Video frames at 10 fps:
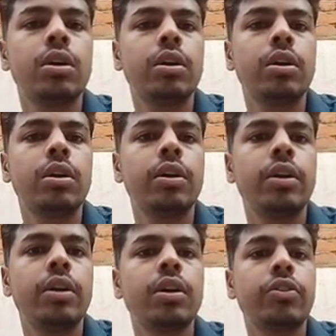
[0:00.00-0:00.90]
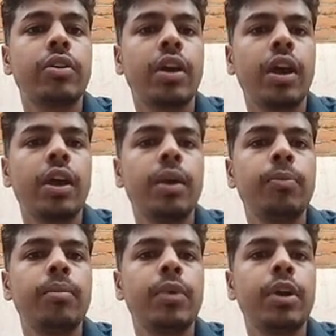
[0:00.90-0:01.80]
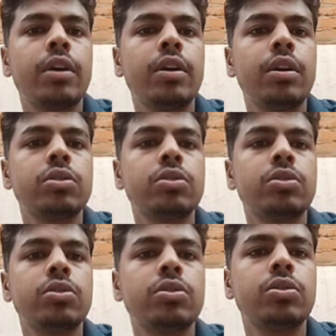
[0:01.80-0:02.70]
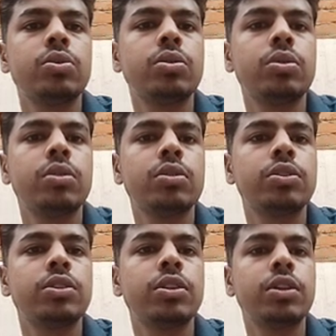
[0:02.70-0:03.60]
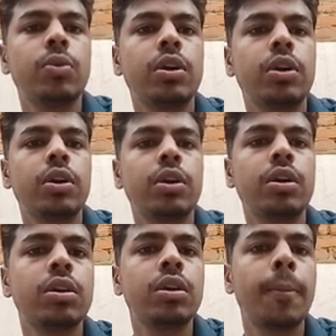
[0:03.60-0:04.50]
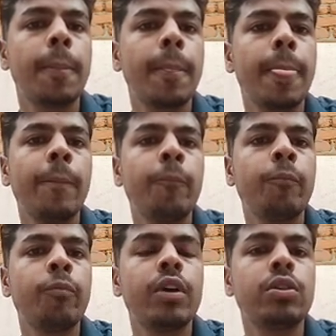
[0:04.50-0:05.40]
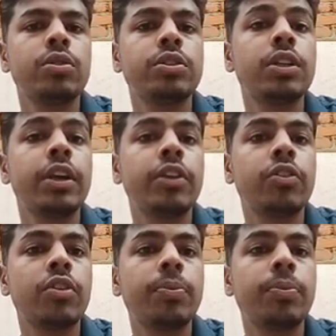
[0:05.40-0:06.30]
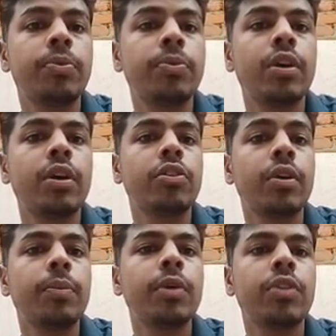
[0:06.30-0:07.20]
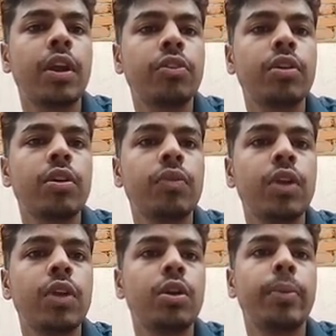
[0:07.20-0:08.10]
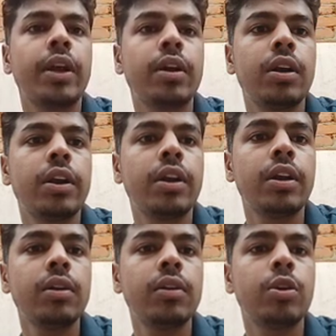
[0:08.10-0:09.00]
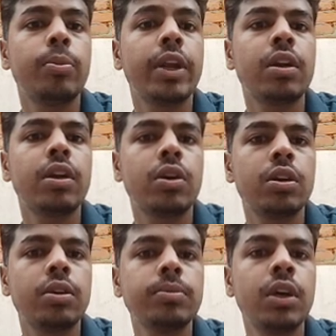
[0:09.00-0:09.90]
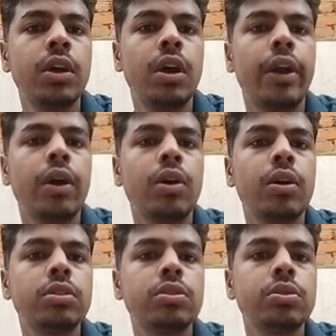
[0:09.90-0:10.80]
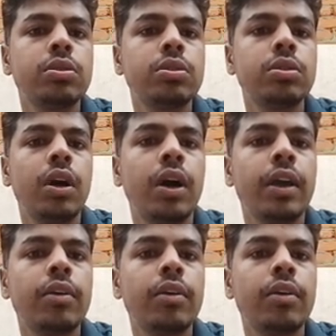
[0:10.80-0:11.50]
done the describe method to see the descriptive statistic of the numerical columns. And also I